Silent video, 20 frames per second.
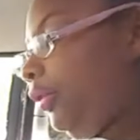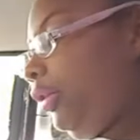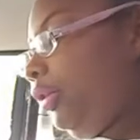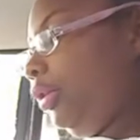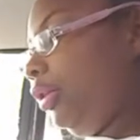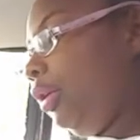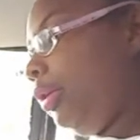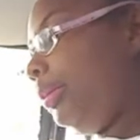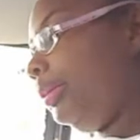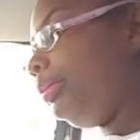in
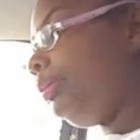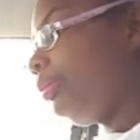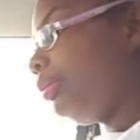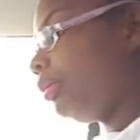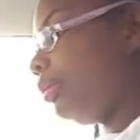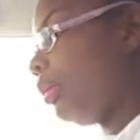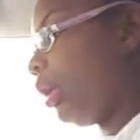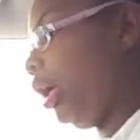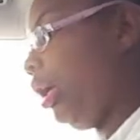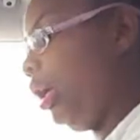here,
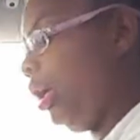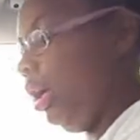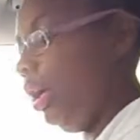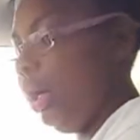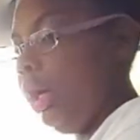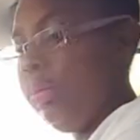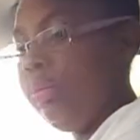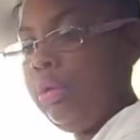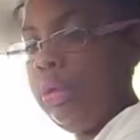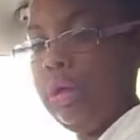and
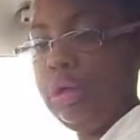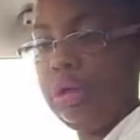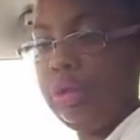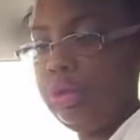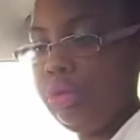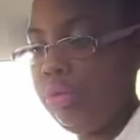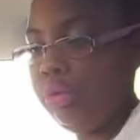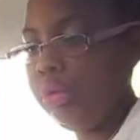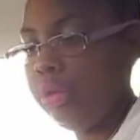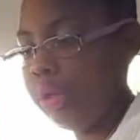I'm gonna
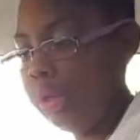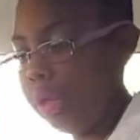join